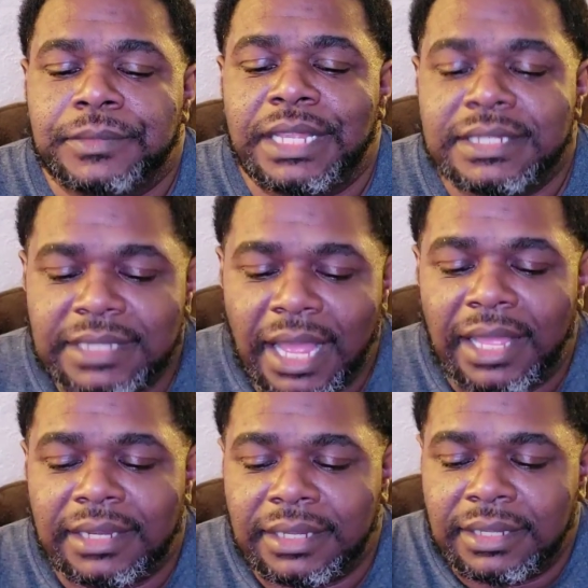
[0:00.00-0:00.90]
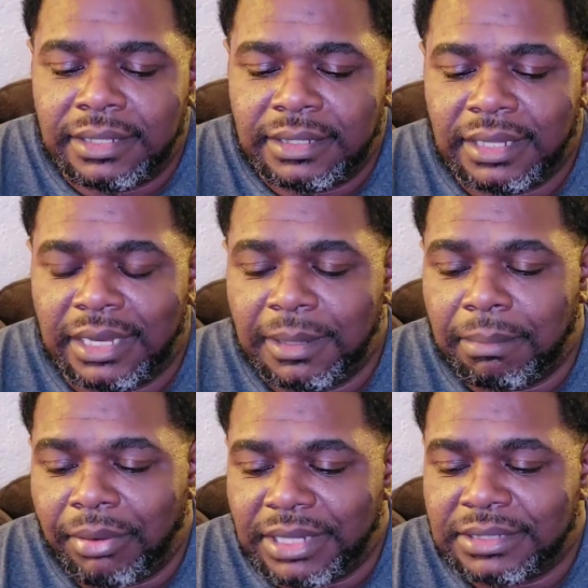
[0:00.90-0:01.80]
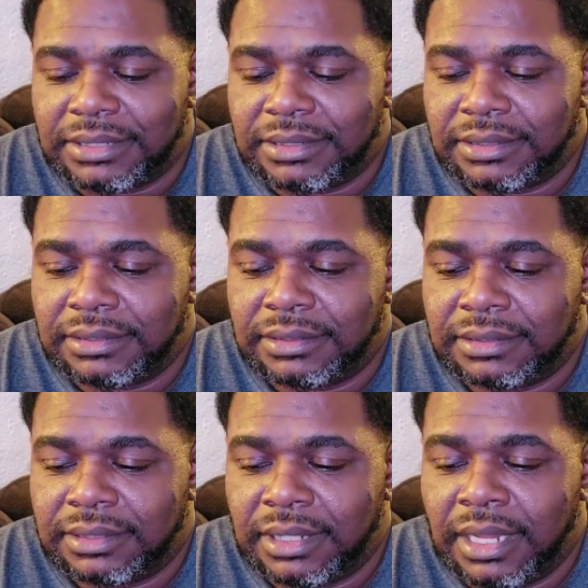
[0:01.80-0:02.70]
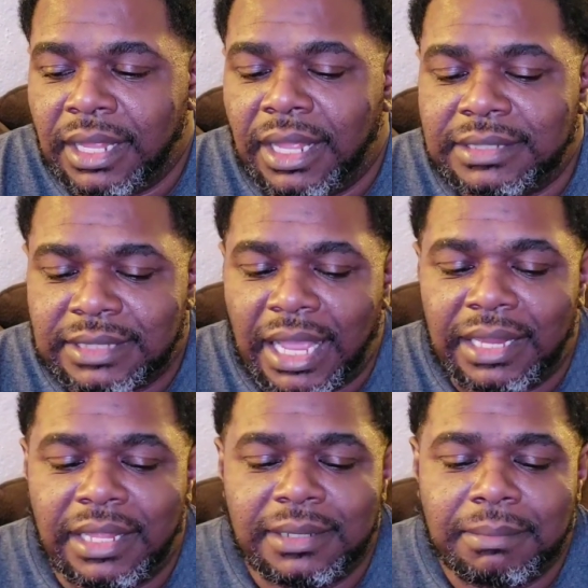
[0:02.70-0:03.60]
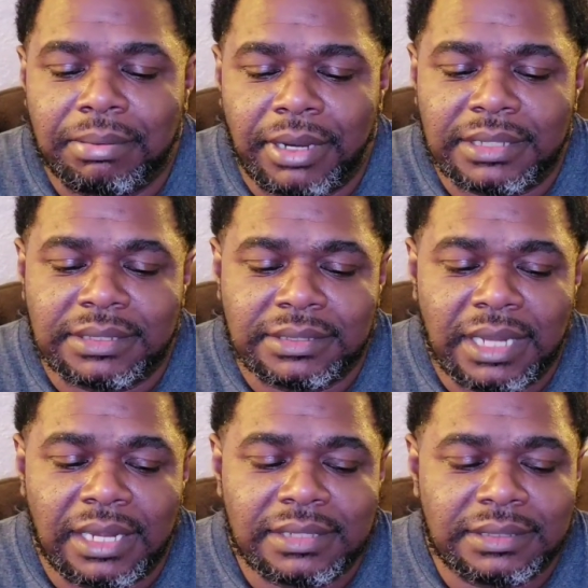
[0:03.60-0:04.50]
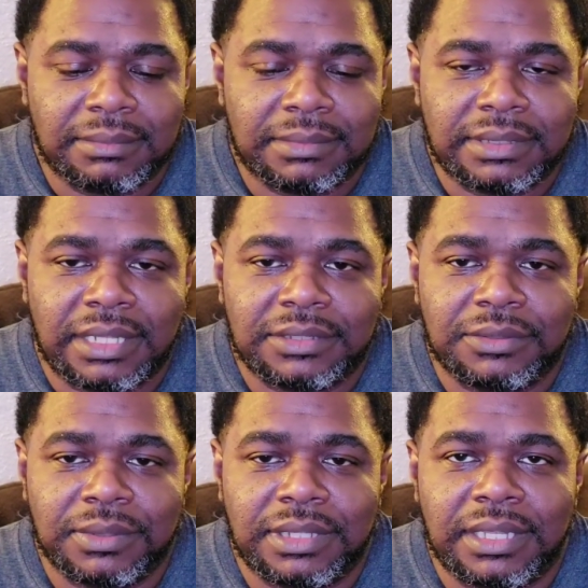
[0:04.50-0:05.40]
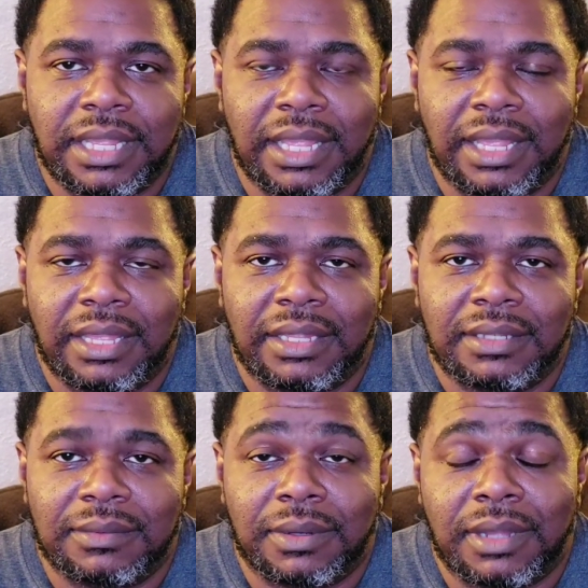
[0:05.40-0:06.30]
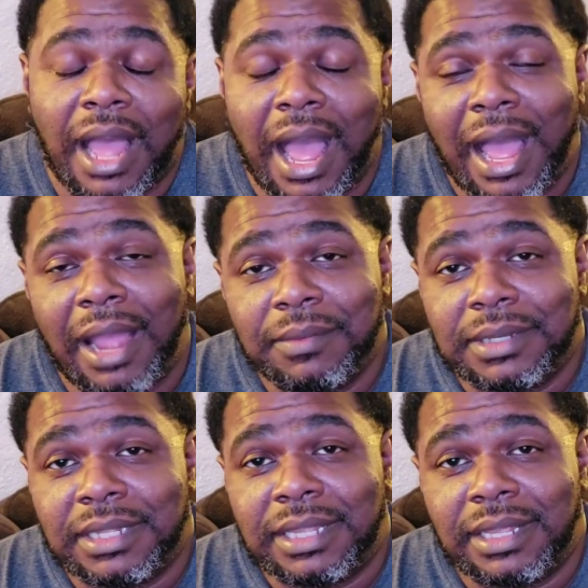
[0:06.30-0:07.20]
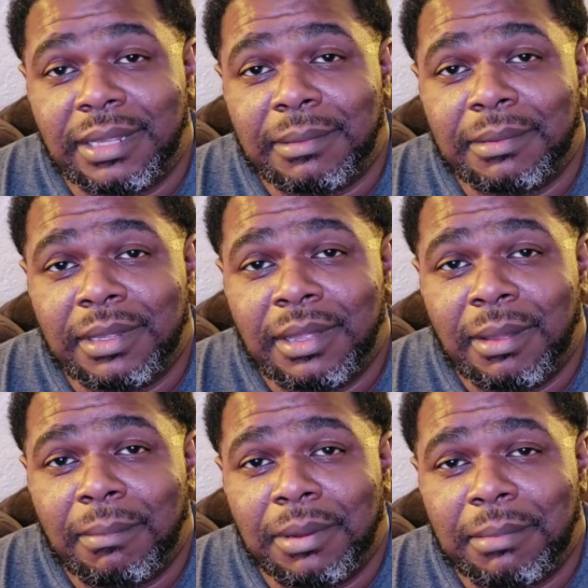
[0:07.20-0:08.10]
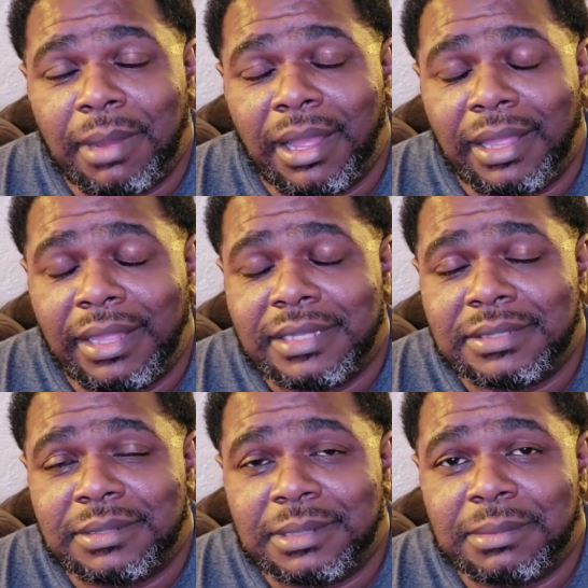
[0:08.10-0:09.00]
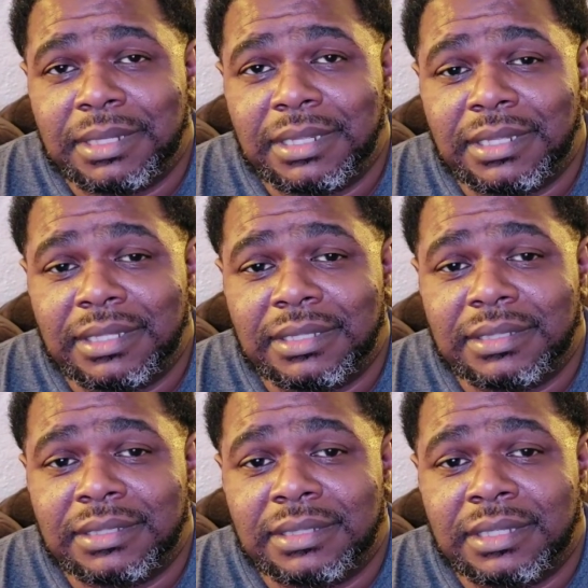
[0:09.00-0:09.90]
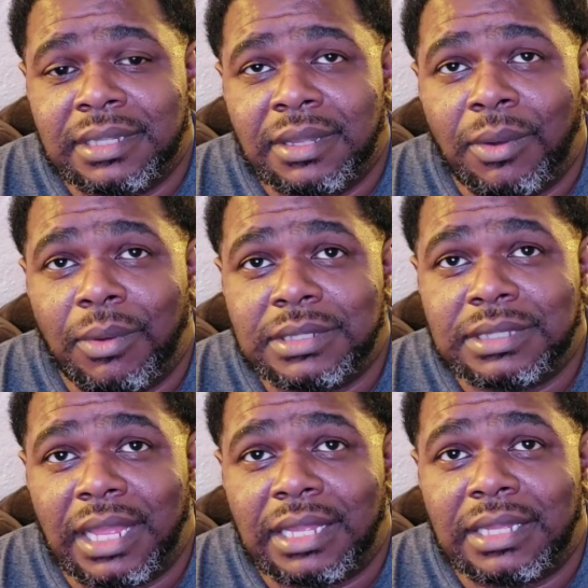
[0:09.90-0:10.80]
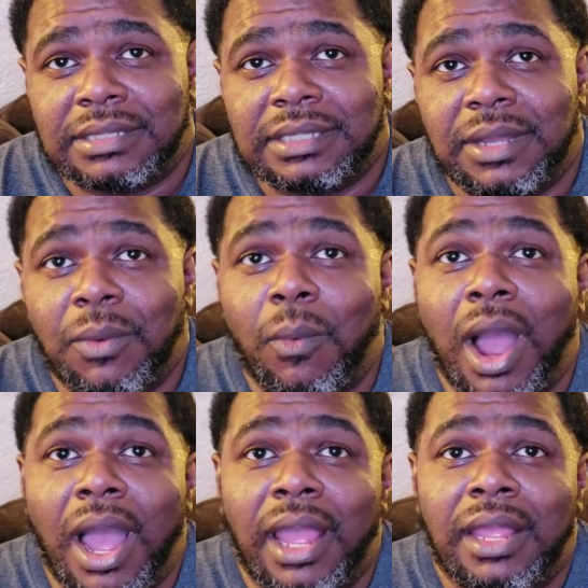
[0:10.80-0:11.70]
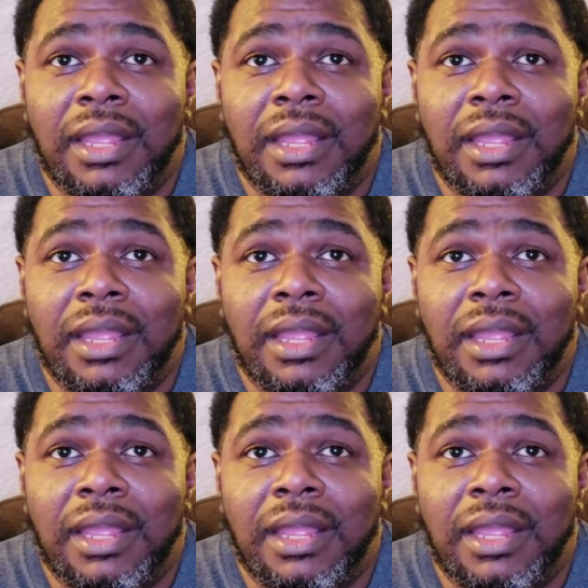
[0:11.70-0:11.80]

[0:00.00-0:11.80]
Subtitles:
Anxiety and depression. Anxiety and depression, that is something that you really can't, I really can't put my hands on it because it's like still why.